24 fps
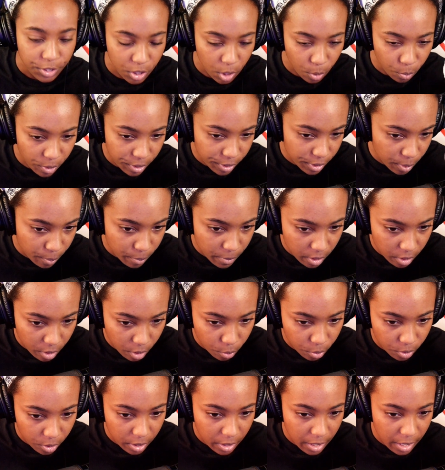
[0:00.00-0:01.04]
Somewhere in the
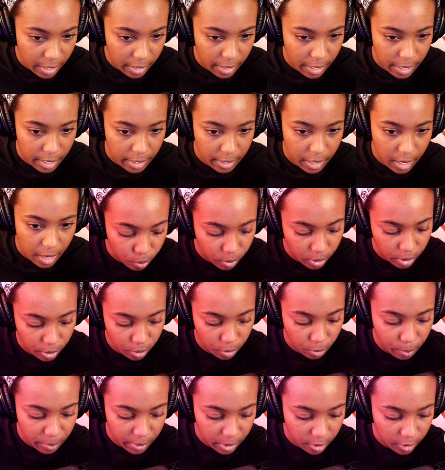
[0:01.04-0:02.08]
middle, we're gonna like do a
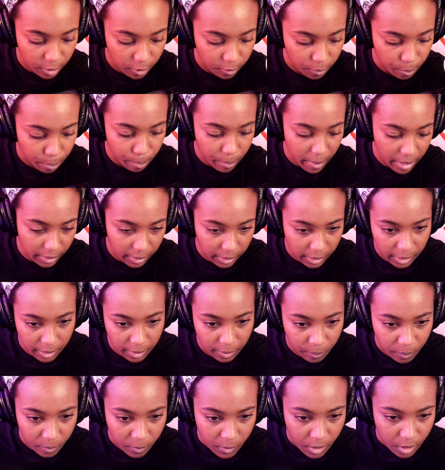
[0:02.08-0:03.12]
little bit of
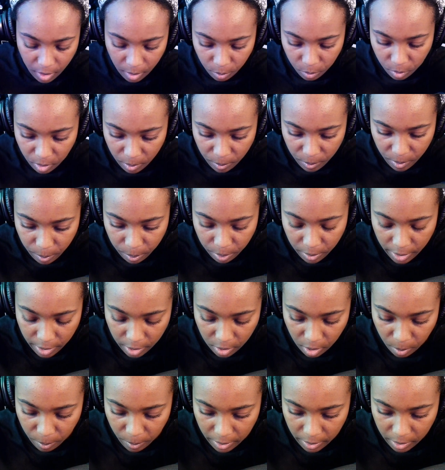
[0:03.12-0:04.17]
medley. And I'm gonna be
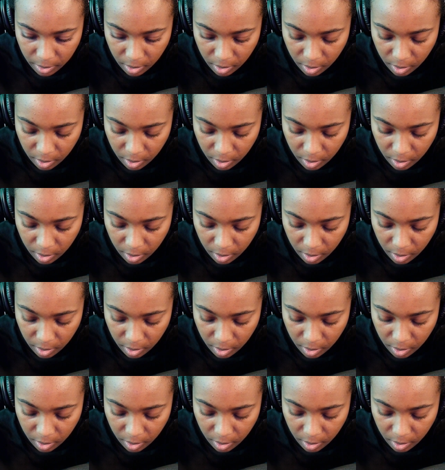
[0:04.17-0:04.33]
playing on my